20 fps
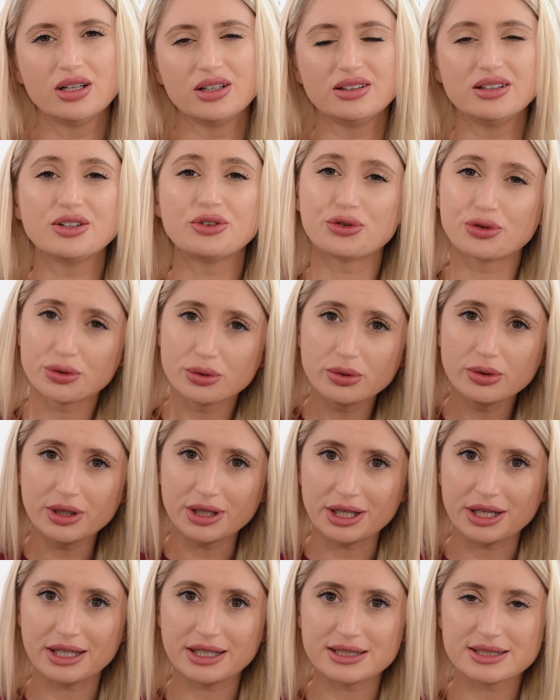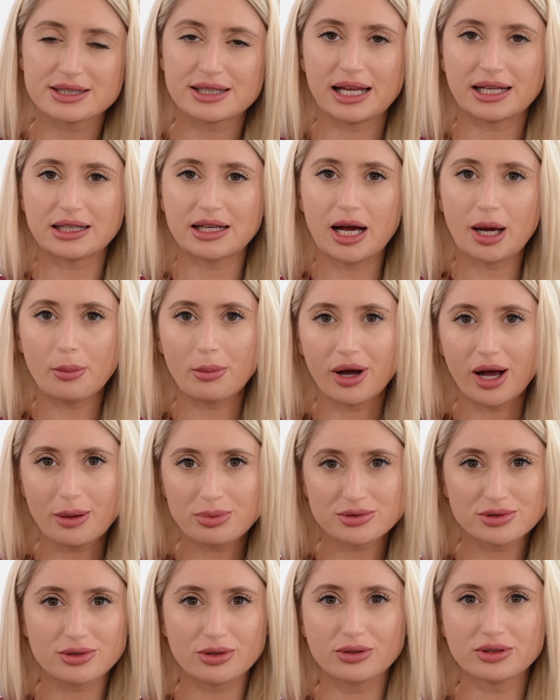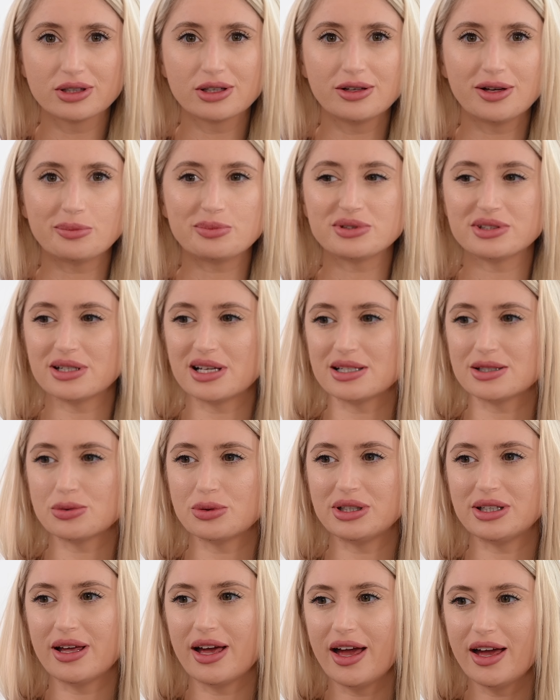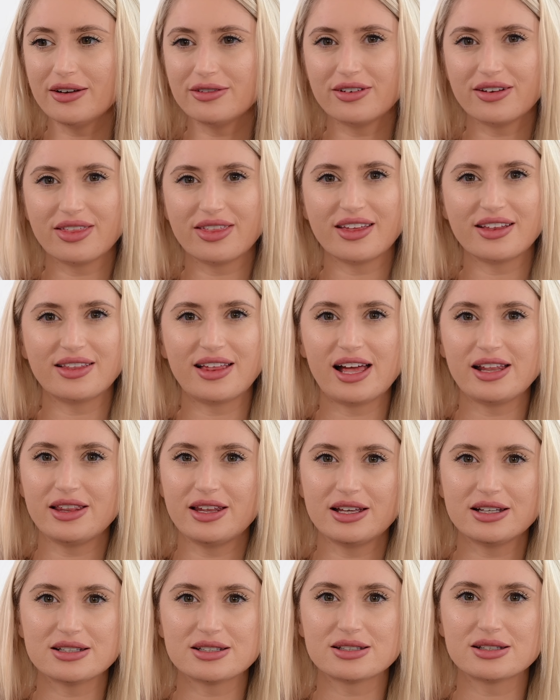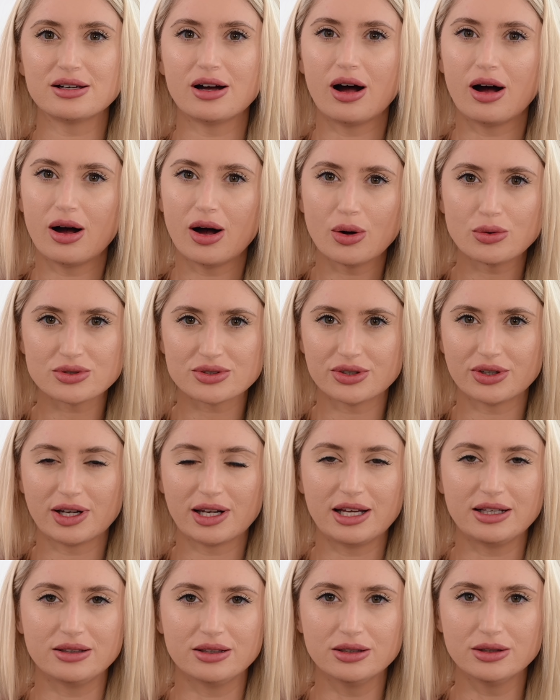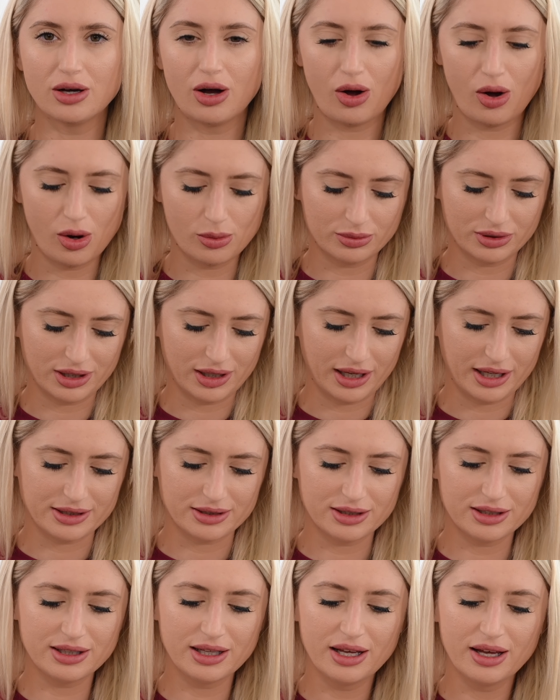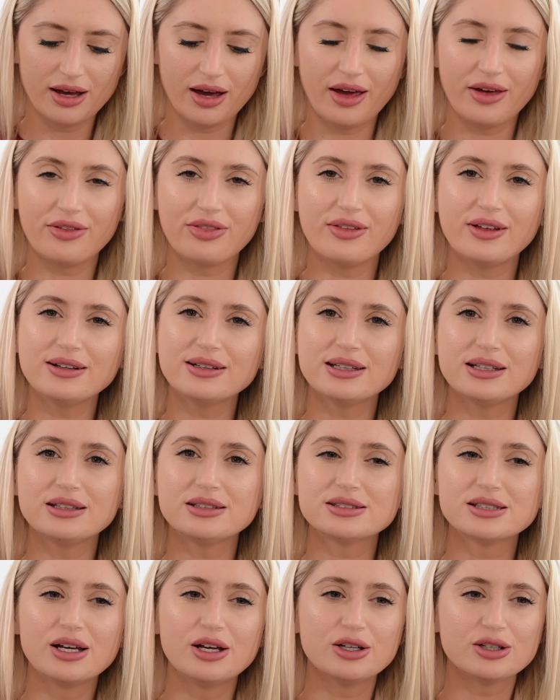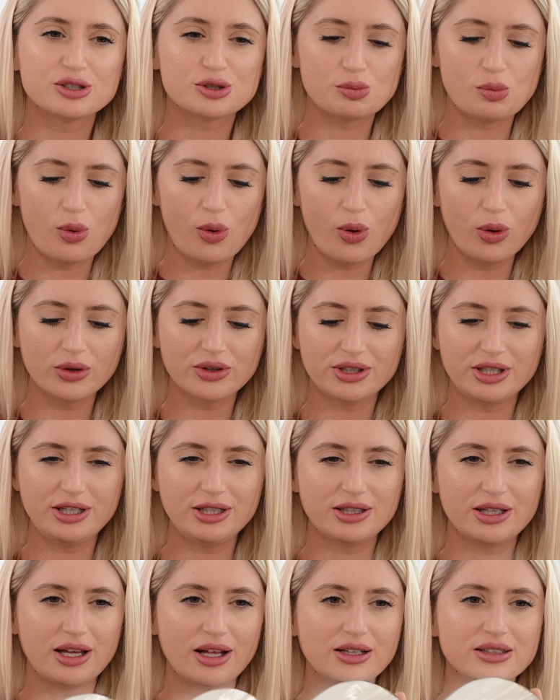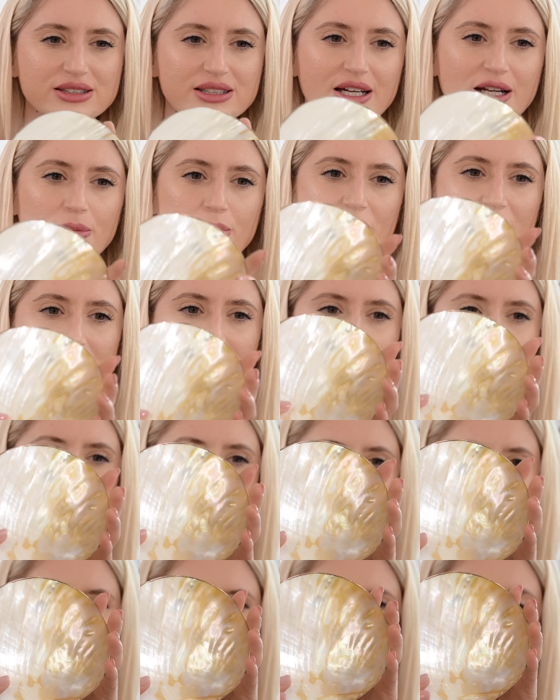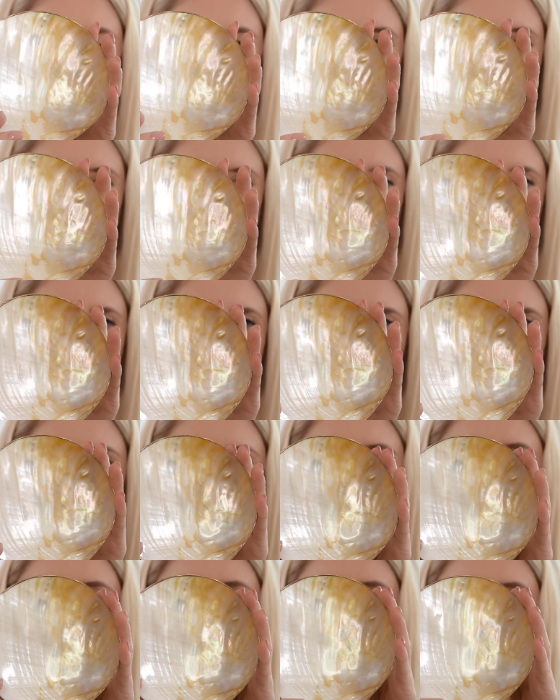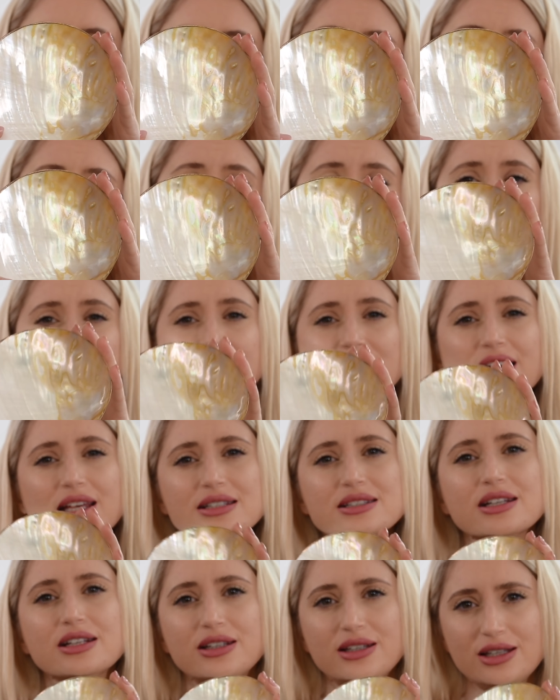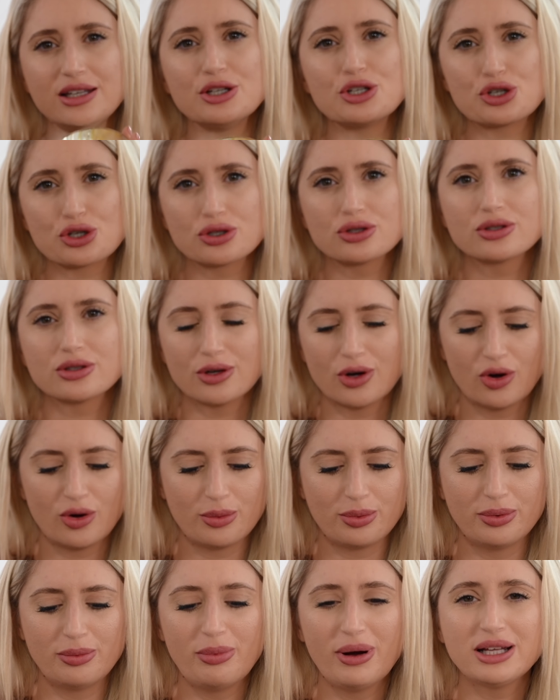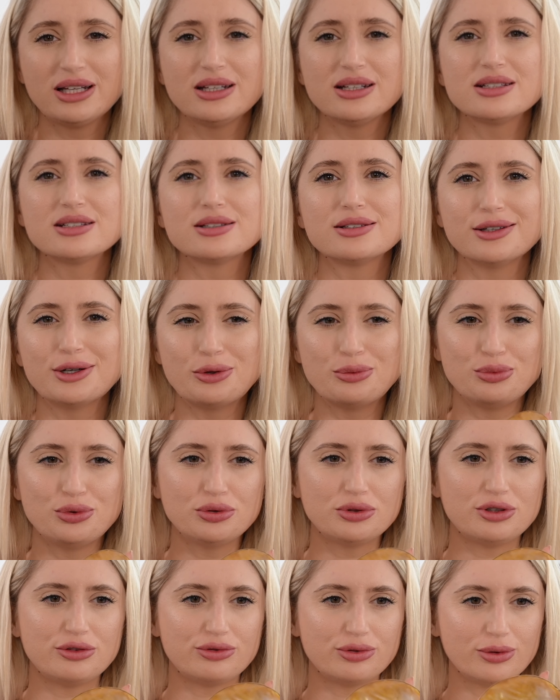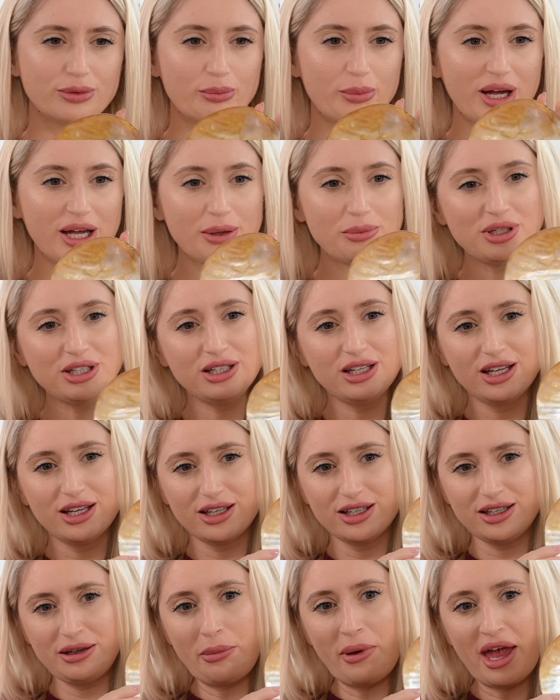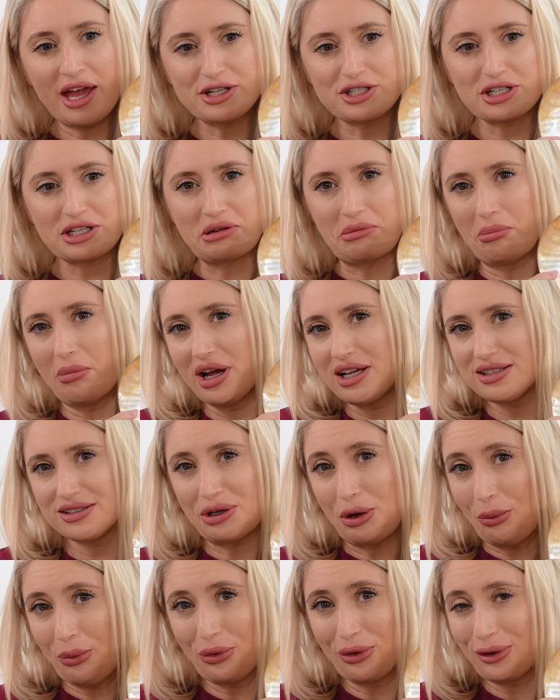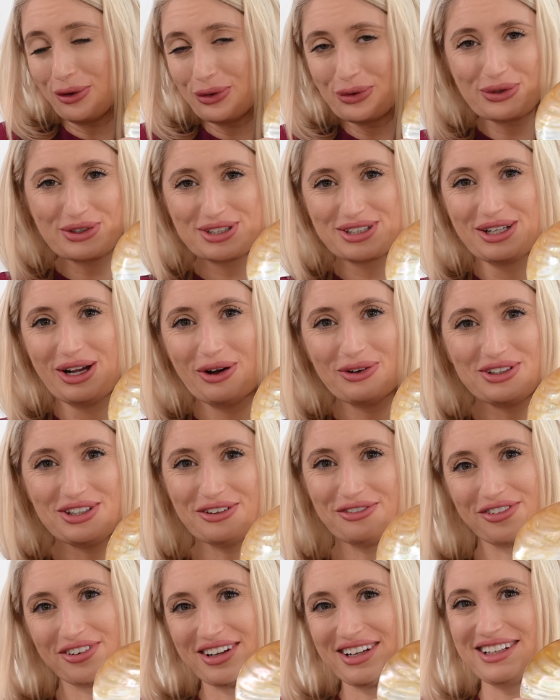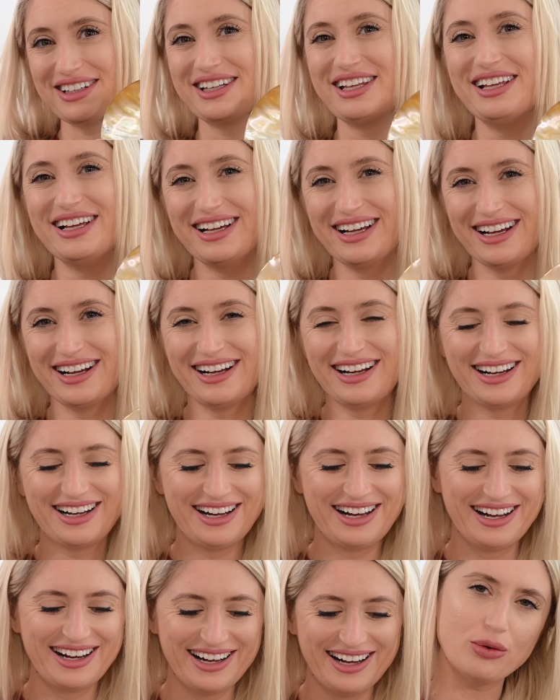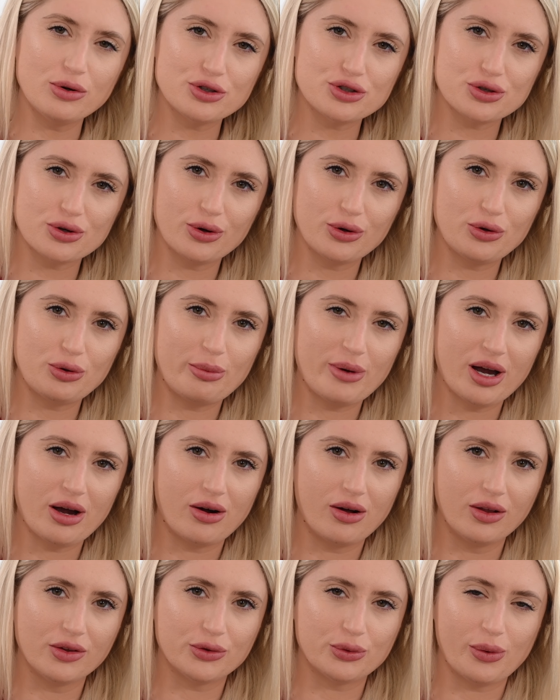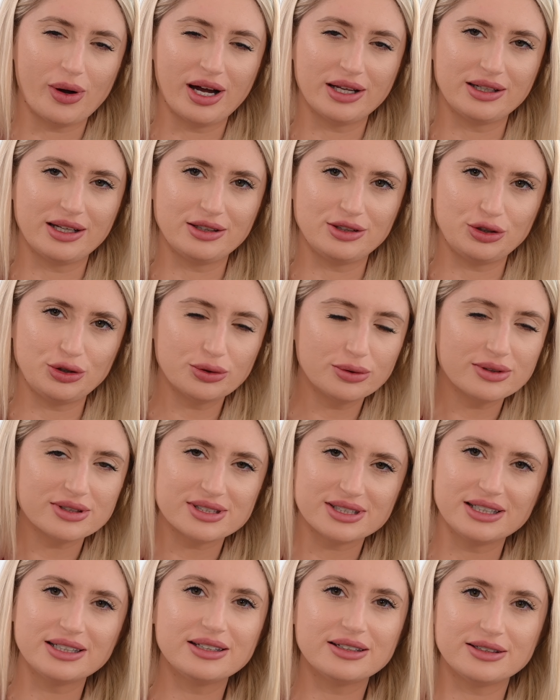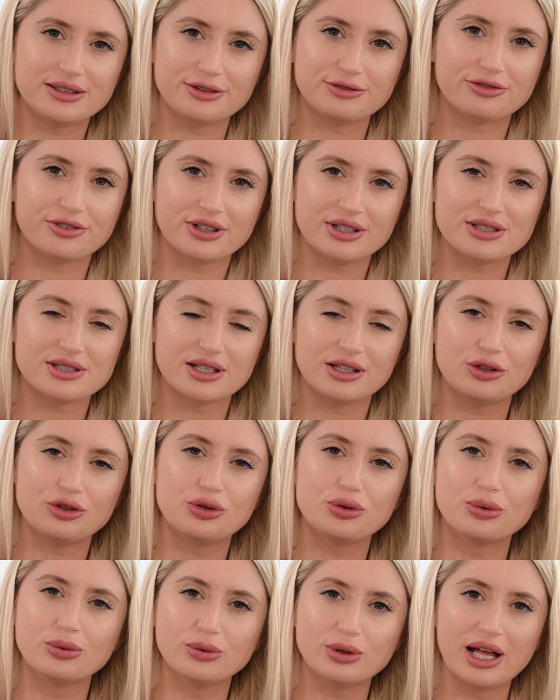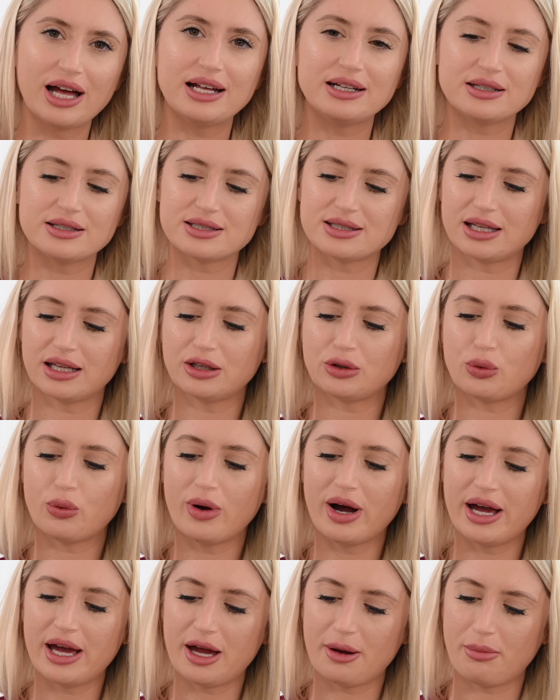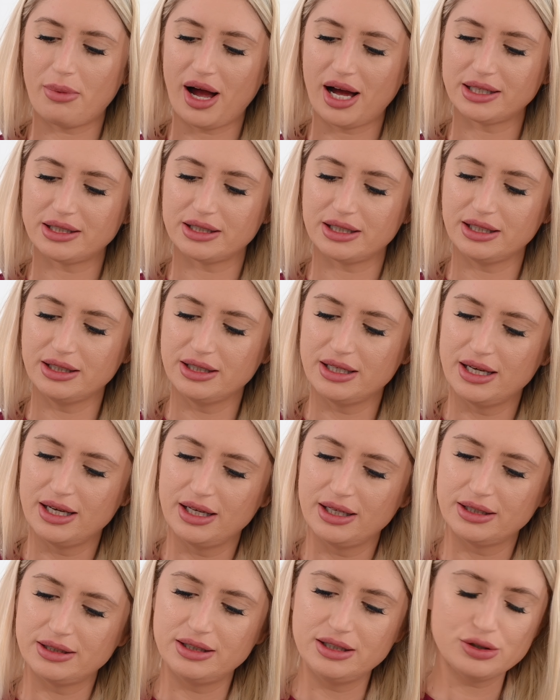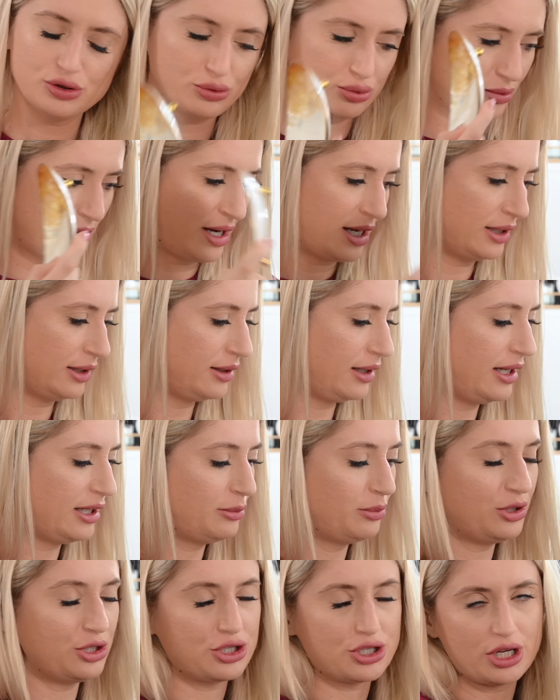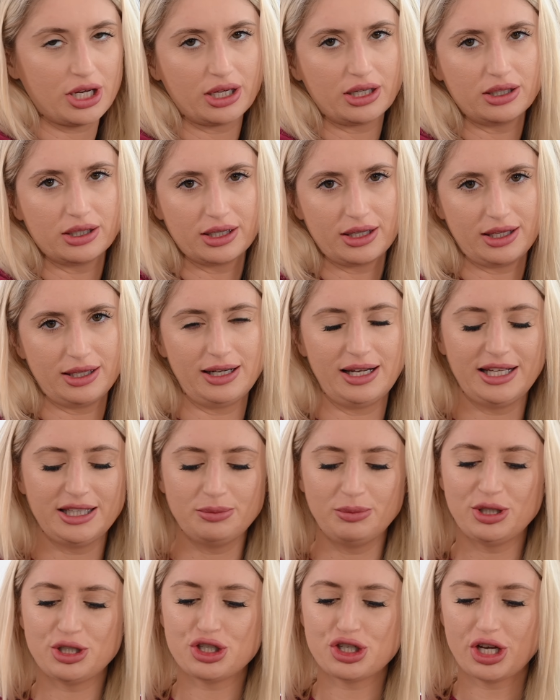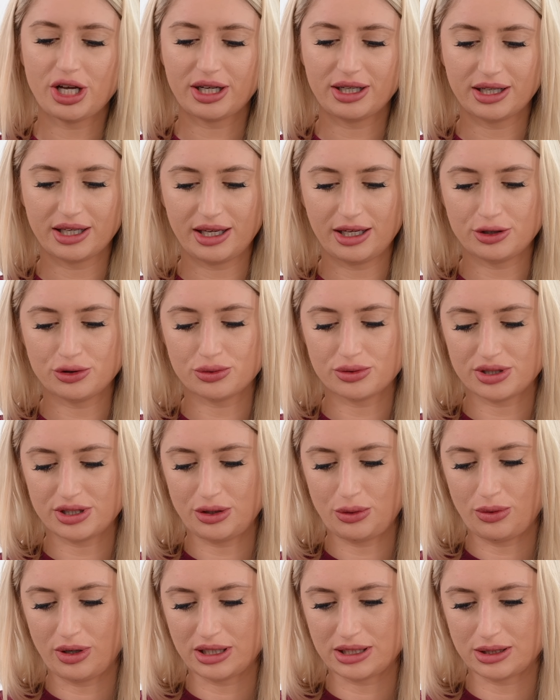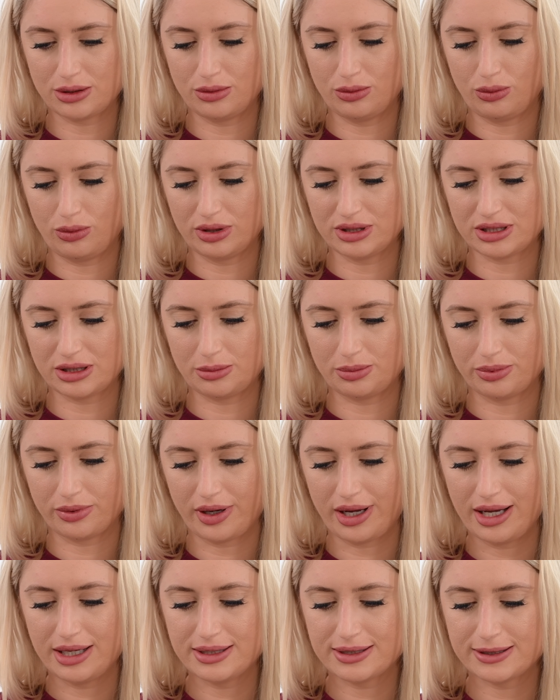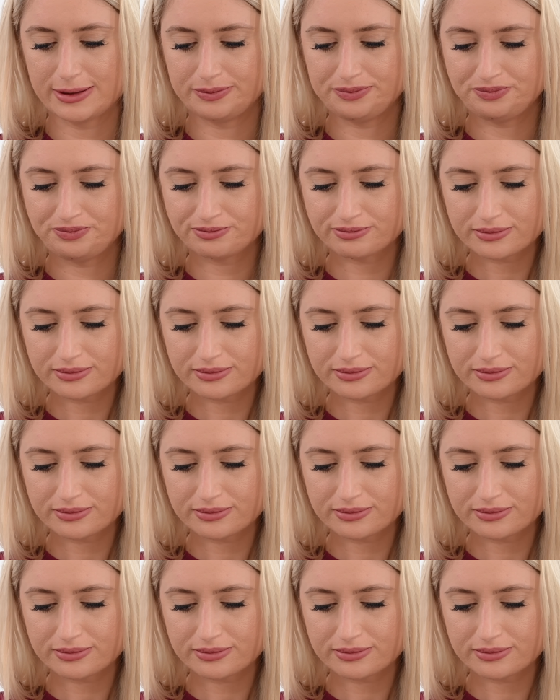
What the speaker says: the truth is that I'm absolutely obsessed with everything that is house related, home related. I think these small details can make such a huge difference. Yes, it is a dish soap, but it's so beautiful. But I mean, imagine, my soap will look so different. I'll show you my old one and you will see the difference and you will understand why I bought it. This one, let me check again to see what was the price.